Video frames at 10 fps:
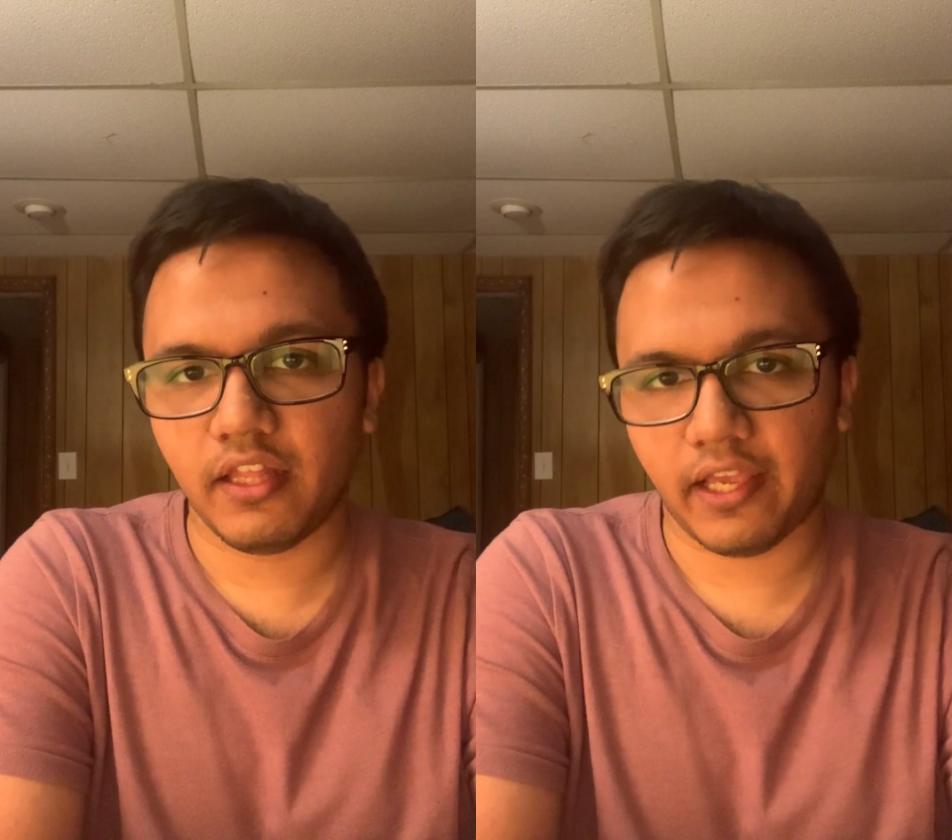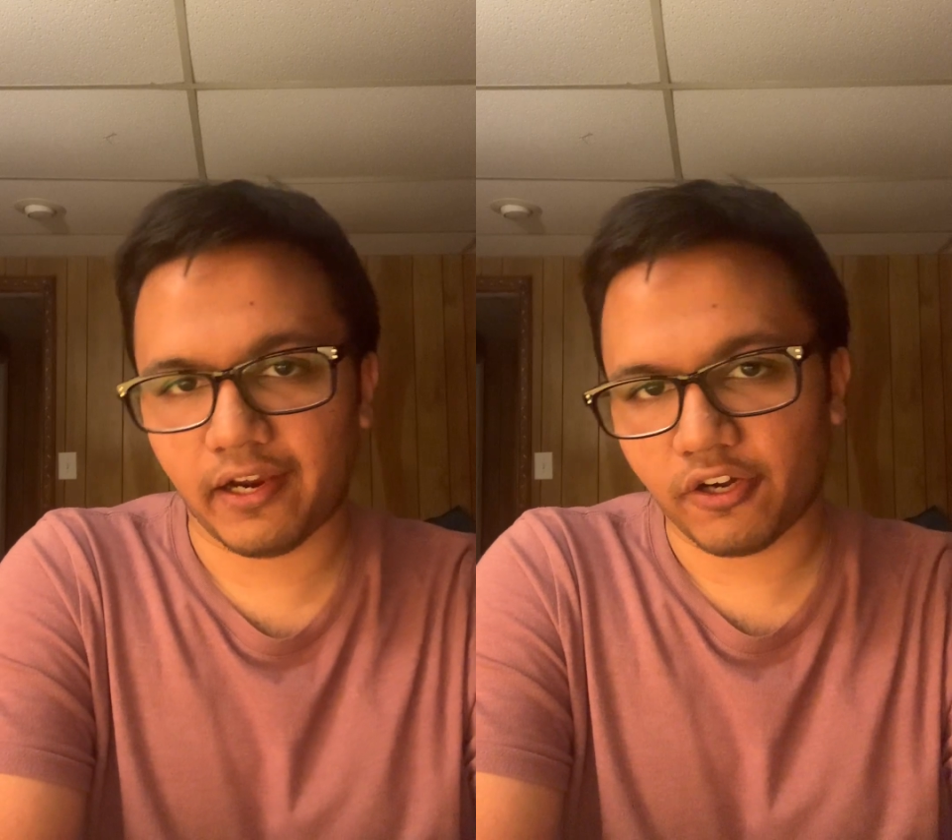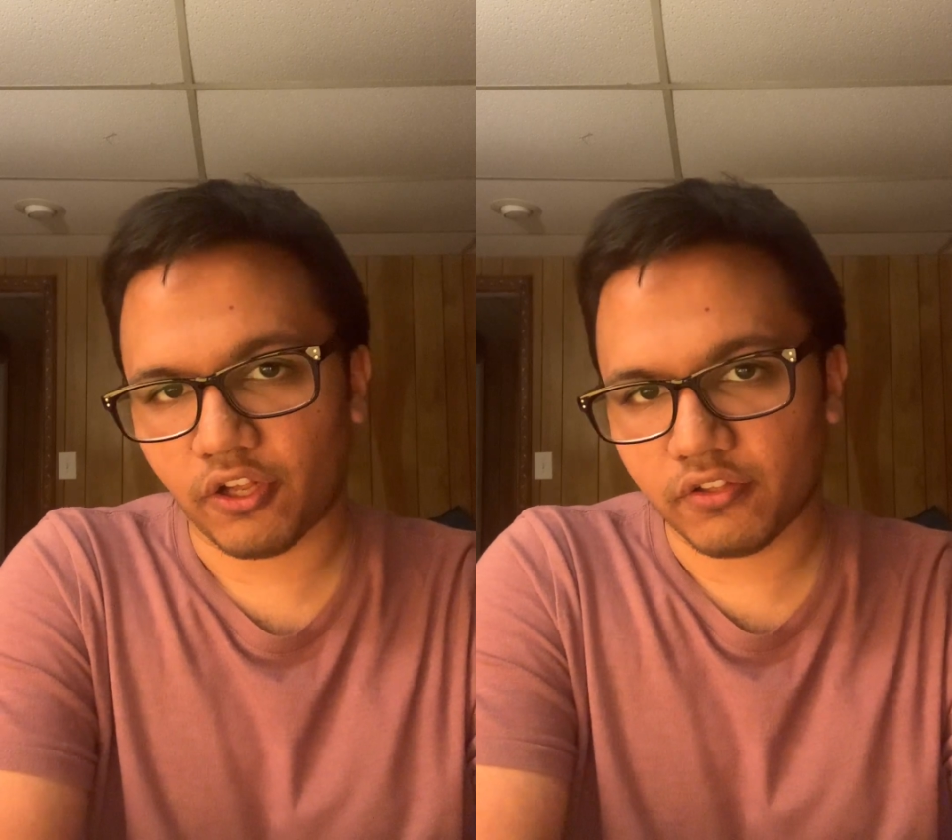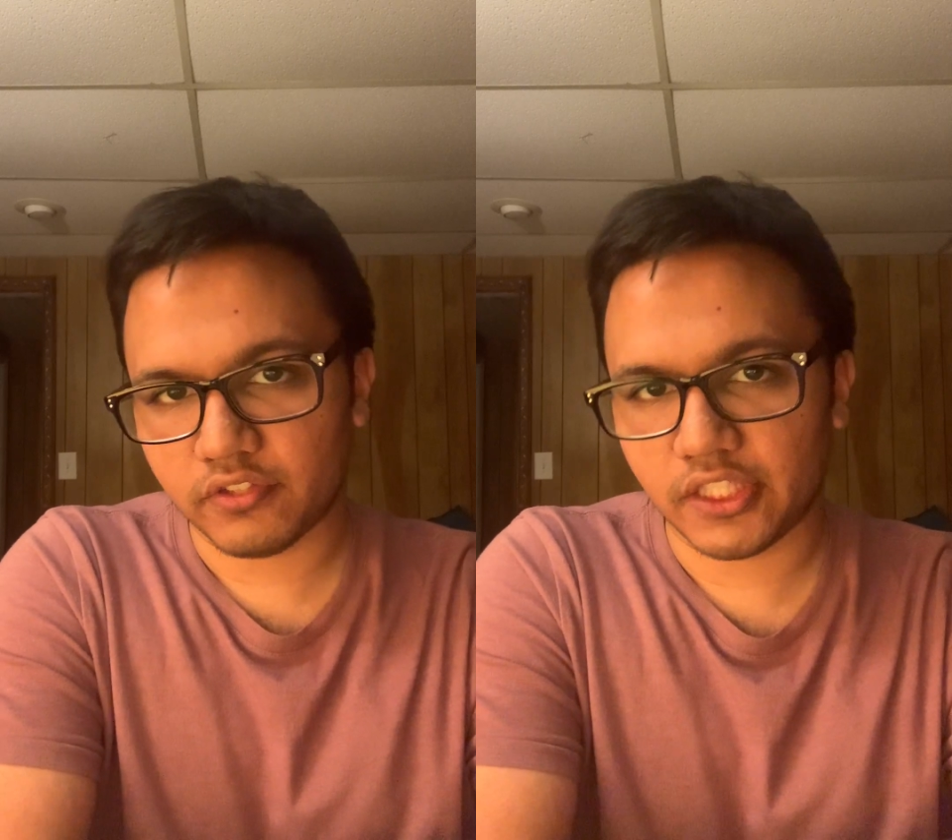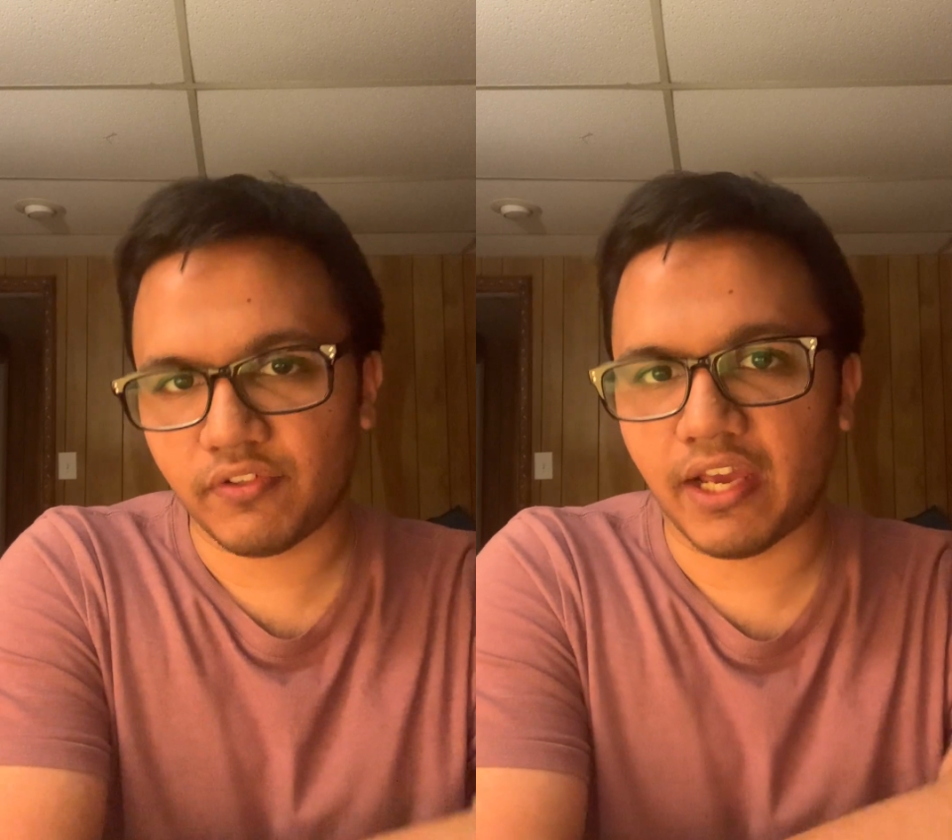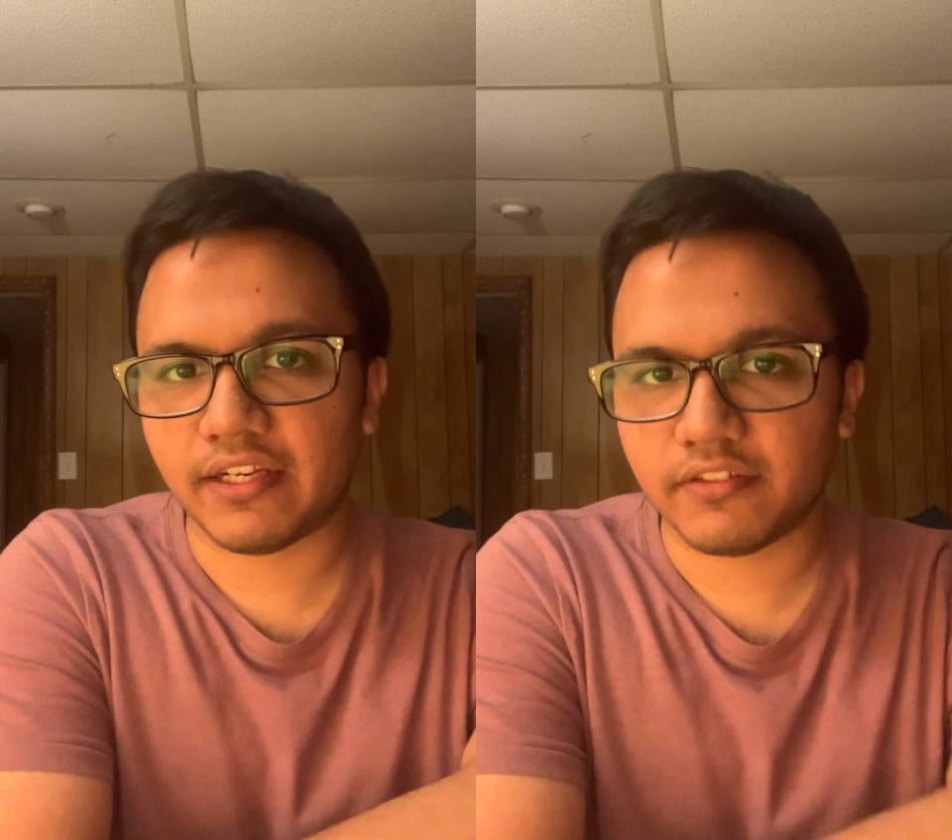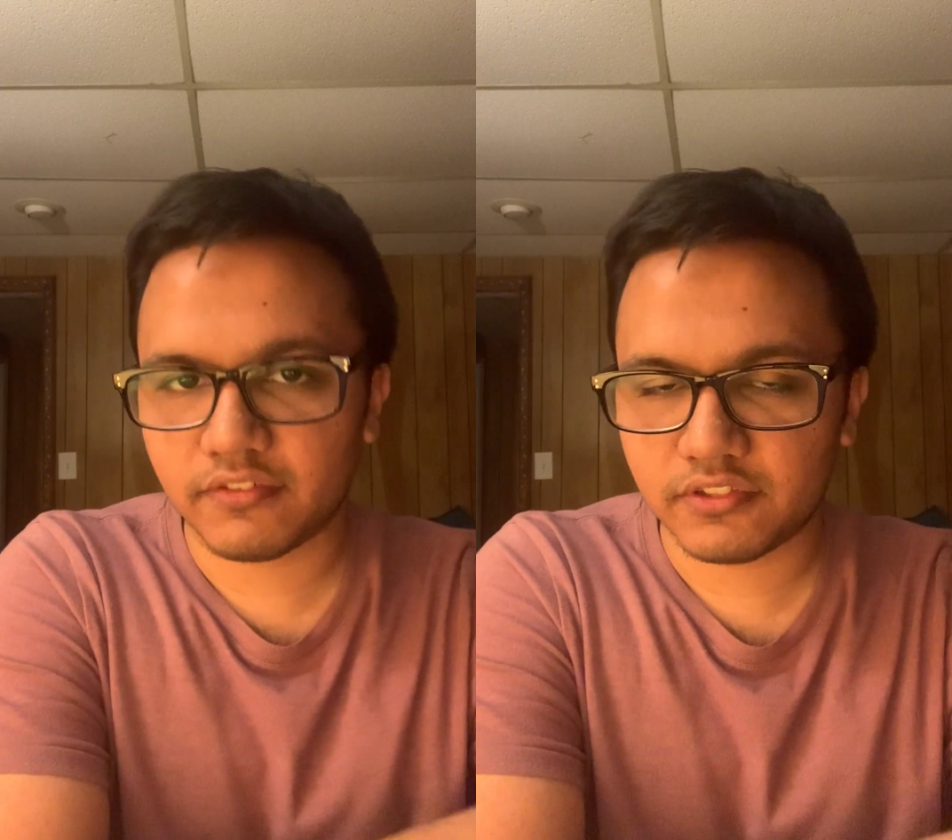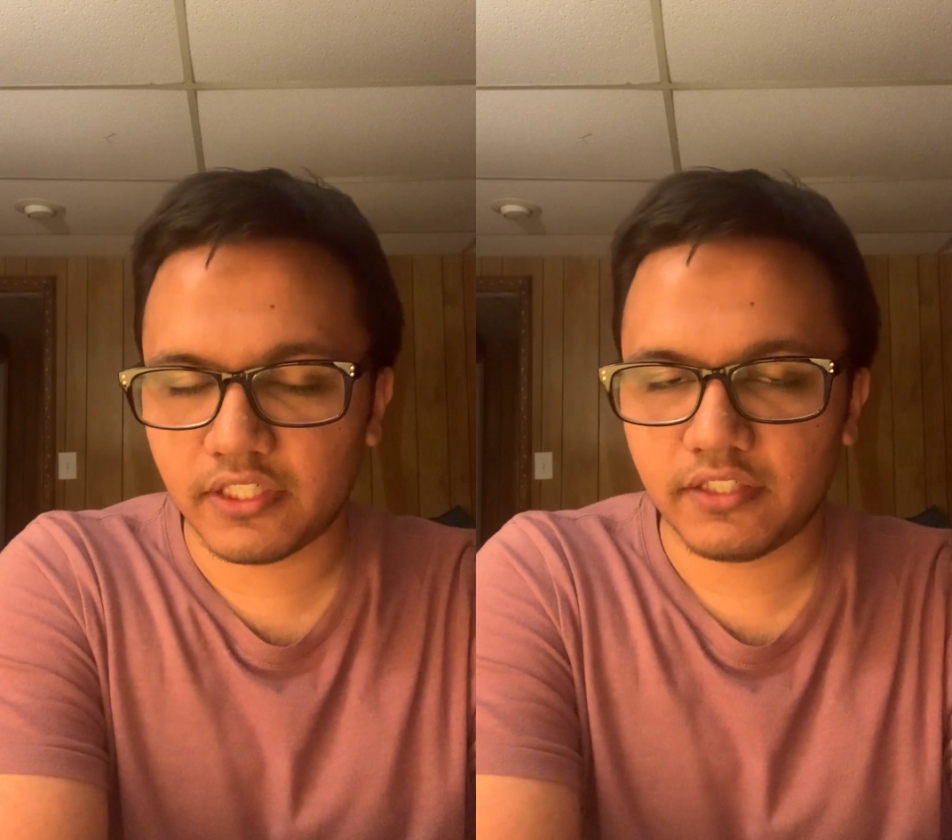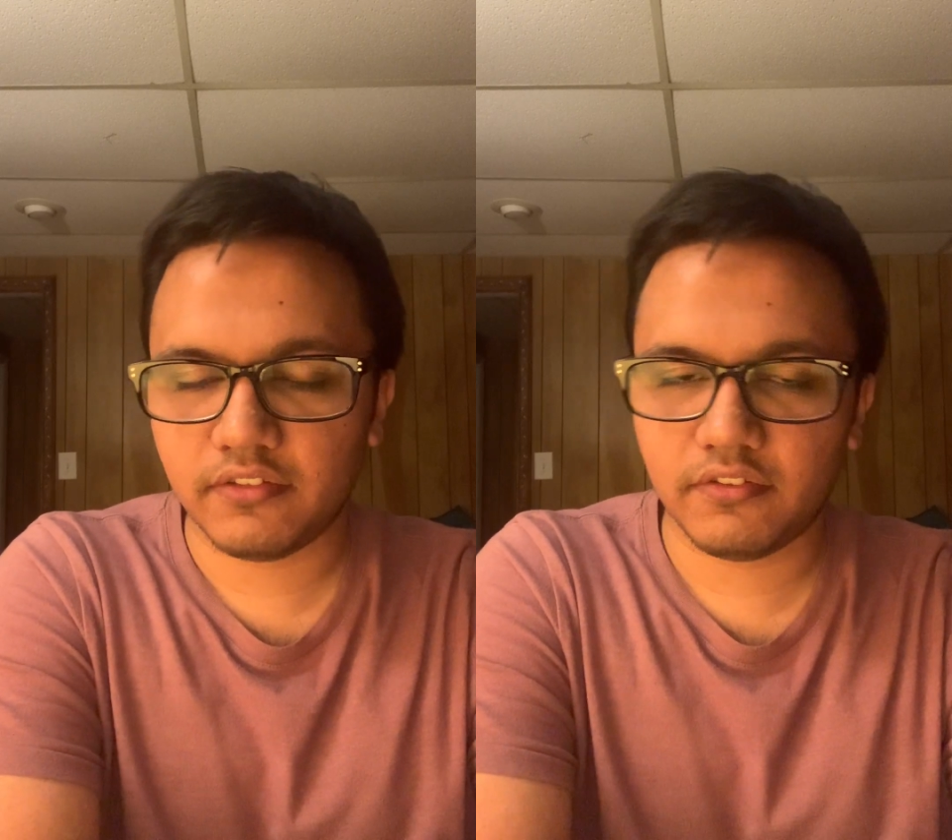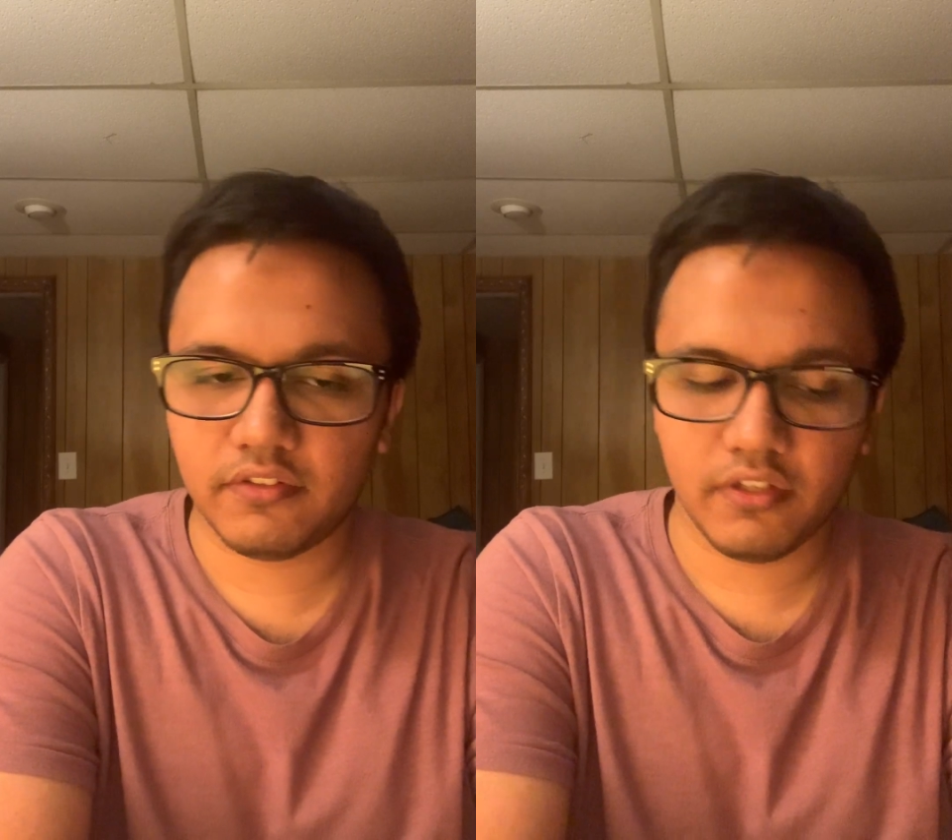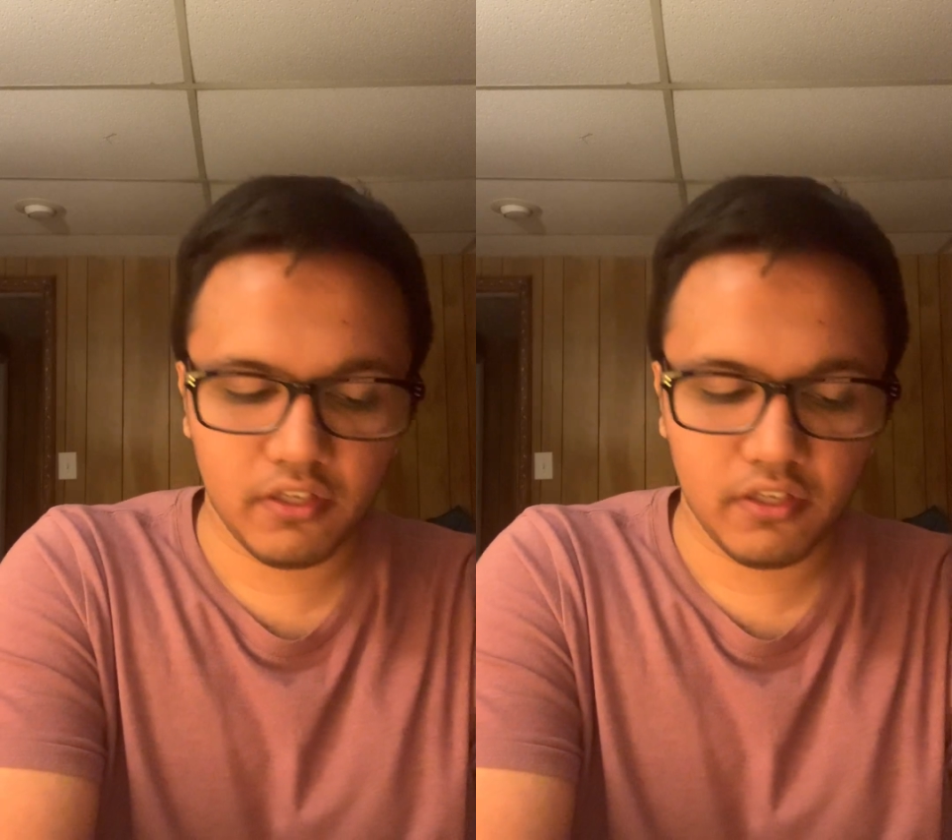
across the United States.